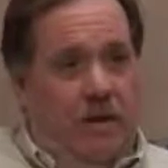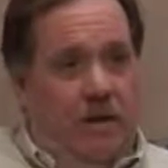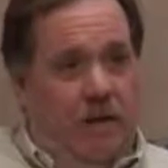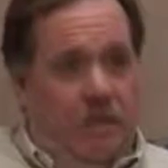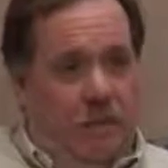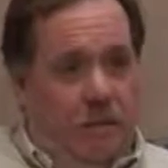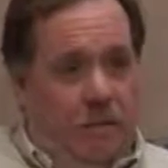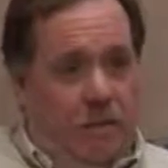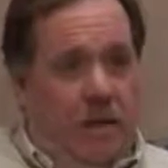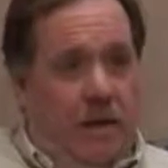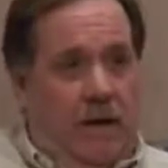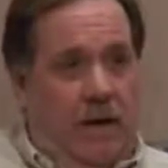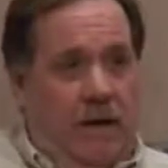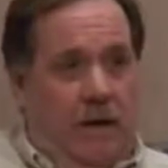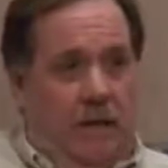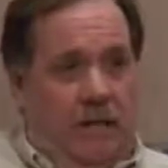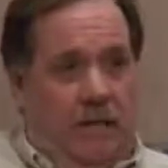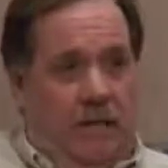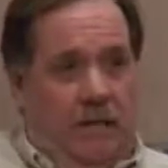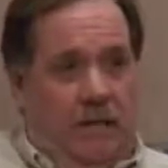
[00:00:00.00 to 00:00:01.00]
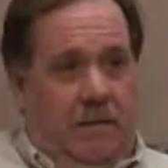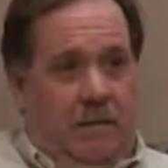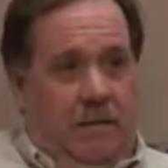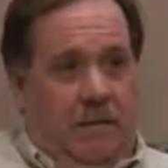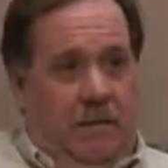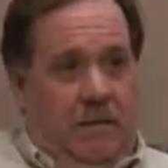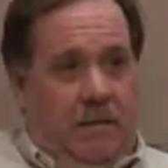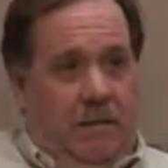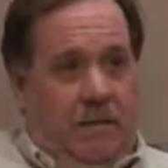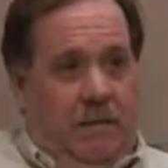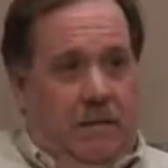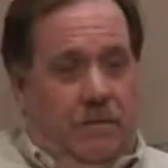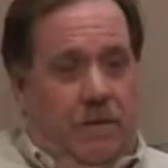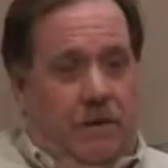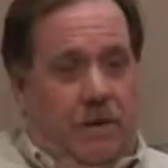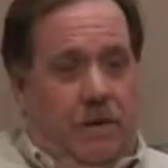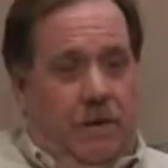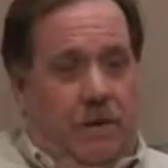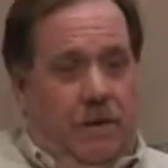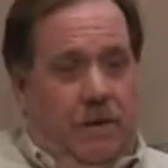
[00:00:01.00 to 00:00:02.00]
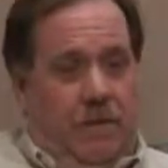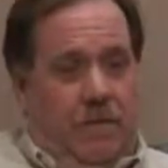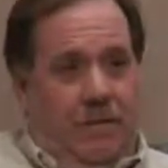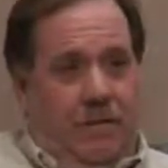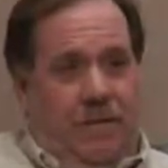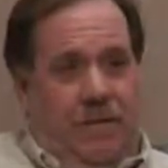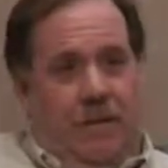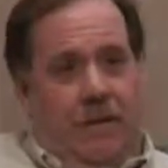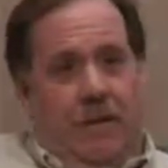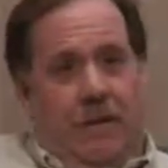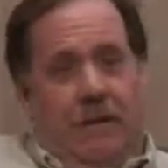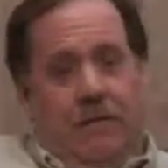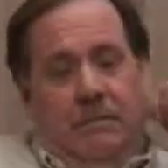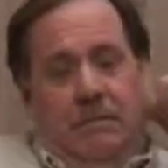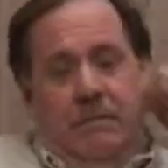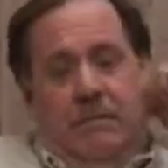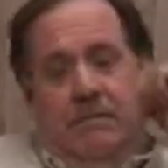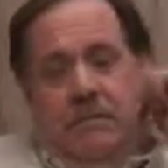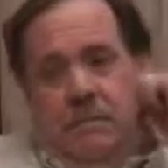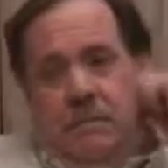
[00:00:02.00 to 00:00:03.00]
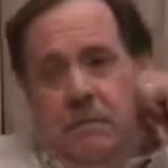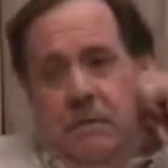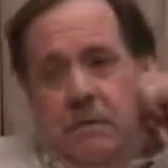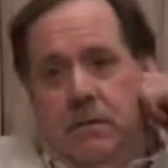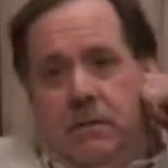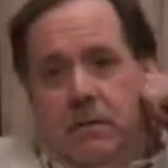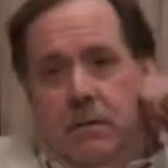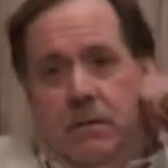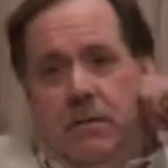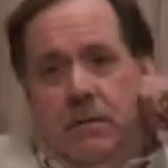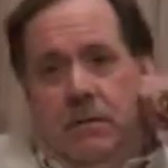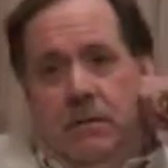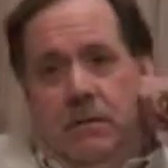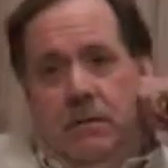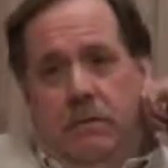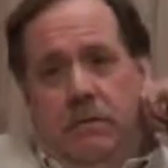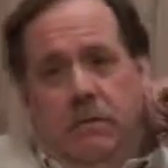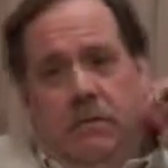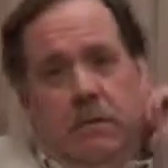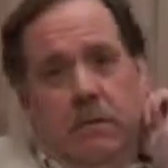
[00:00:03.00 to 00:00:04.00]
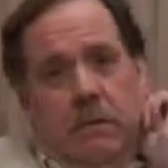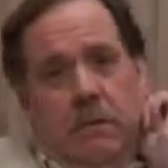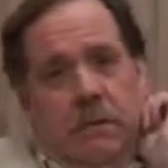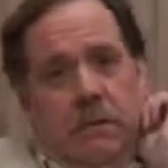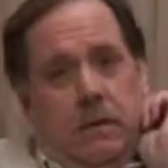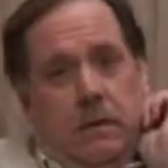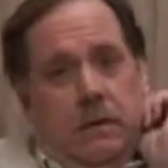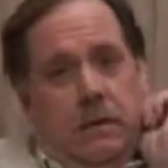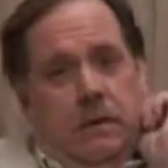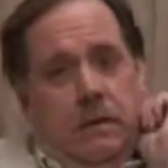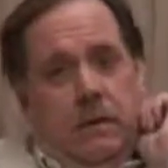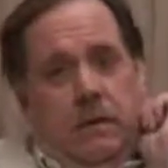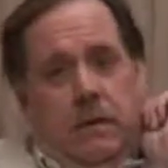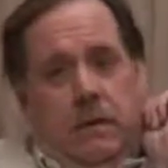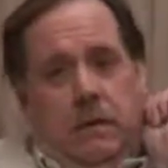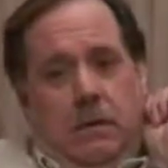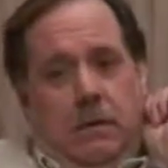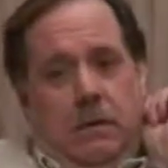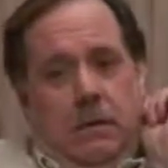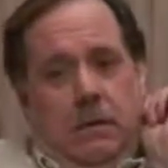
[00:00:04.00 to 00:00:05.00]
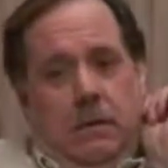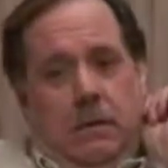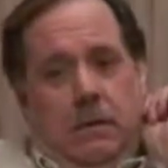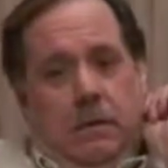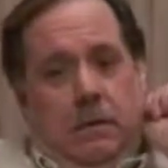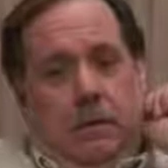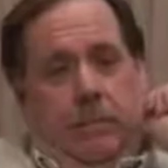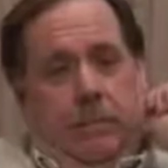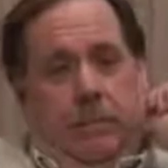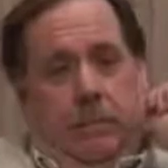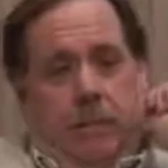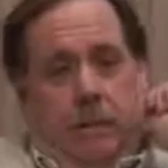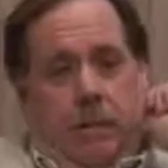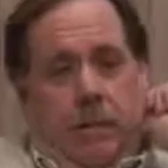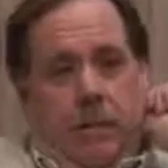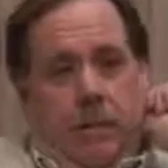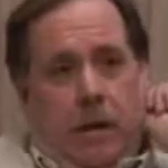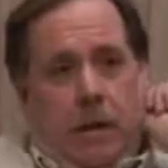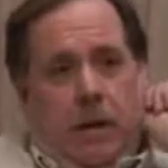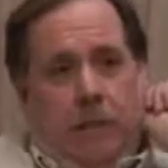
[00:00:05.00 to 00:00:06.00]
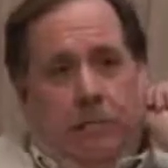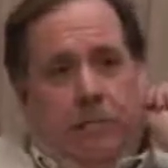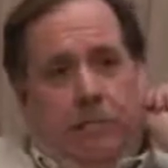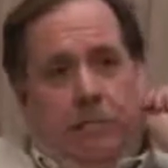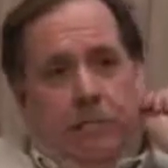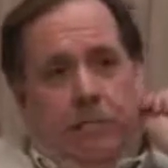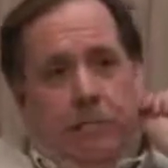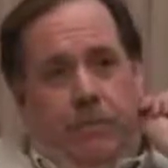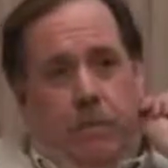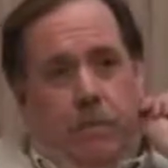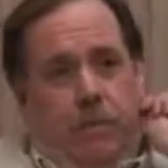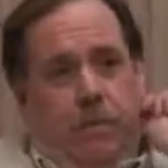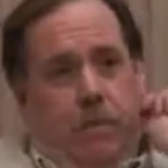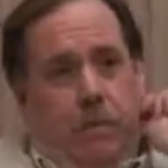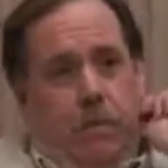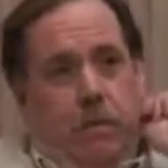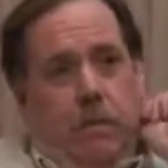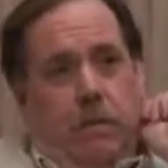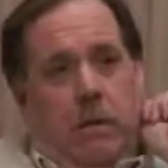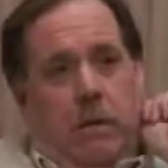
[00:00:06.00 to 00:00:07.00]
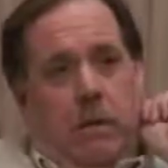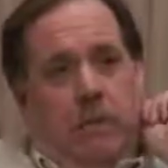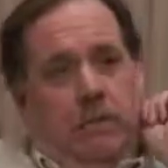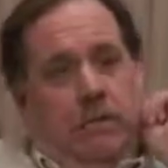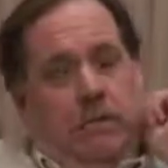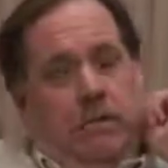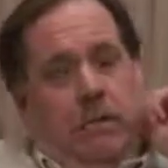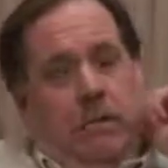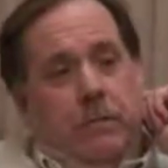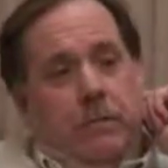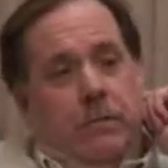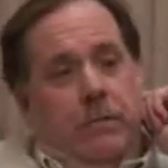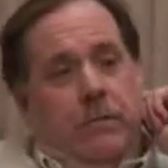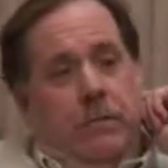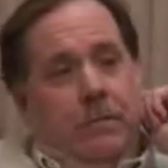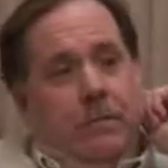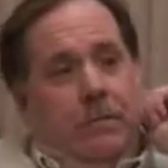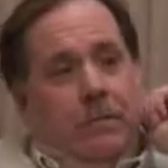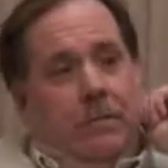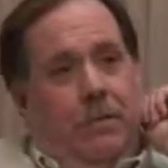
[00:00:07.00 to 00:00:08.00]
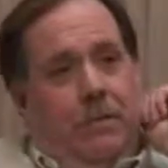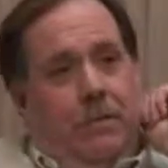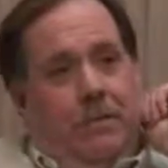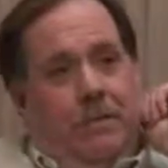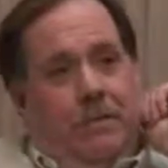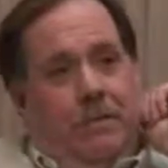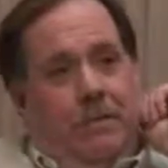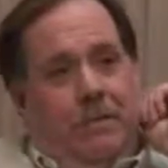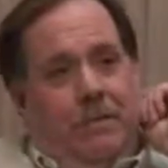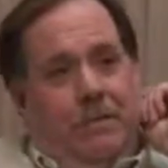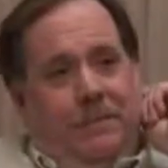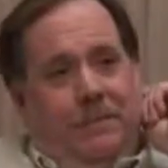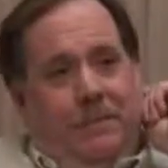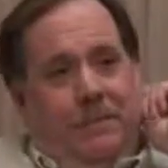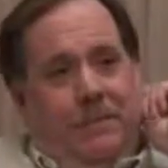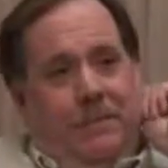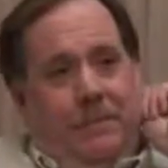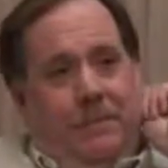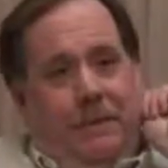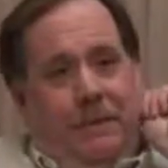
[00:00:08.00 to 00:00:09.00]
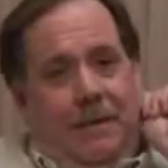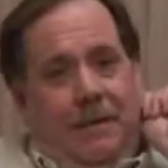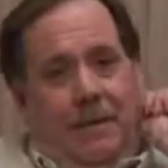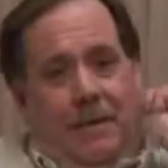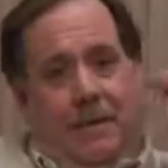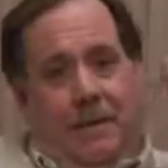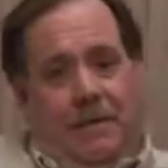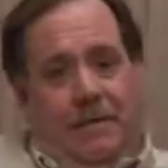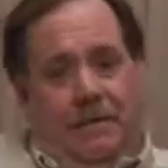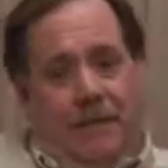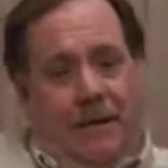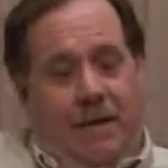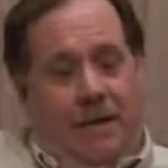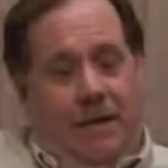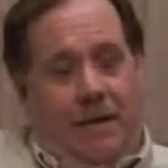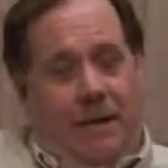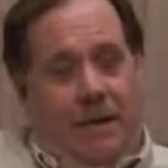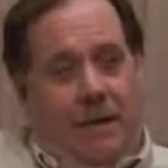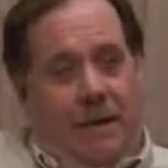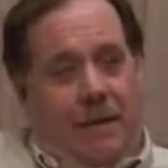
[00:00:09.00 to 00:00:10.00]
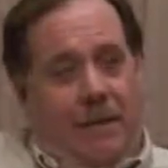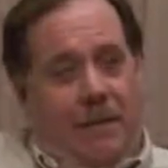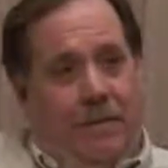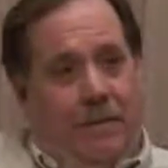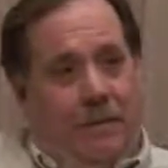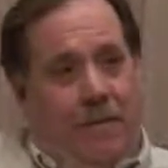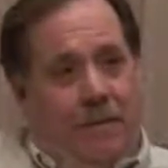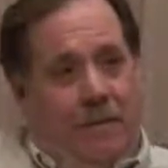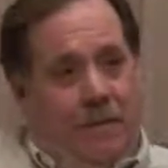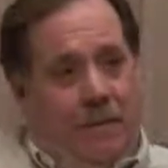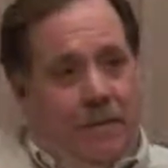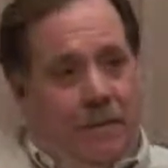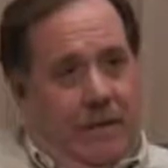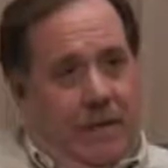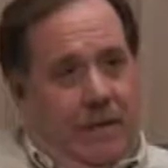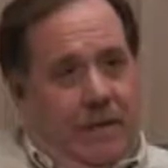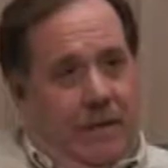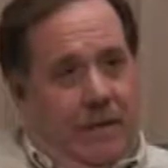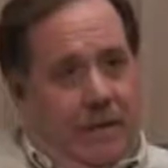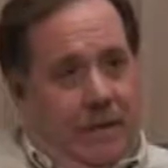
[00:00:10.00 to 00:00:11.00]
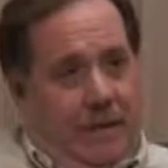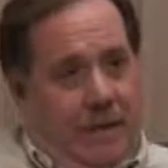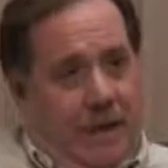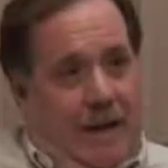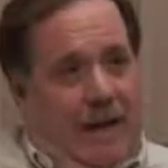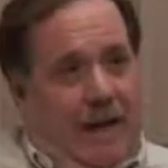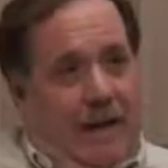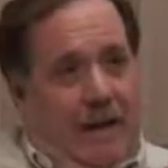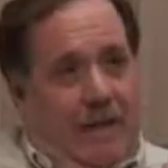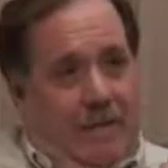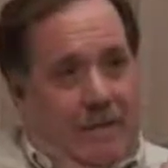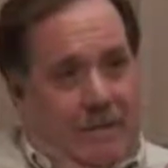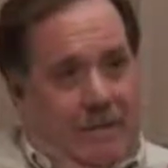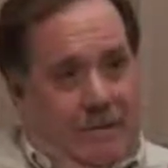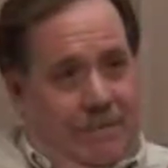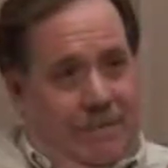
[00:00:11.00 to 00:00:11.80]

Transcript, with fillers: explain it so we can understand. So well, son. So let me let me make a few phone calls and see what's going on there. And the next day it came out they delayed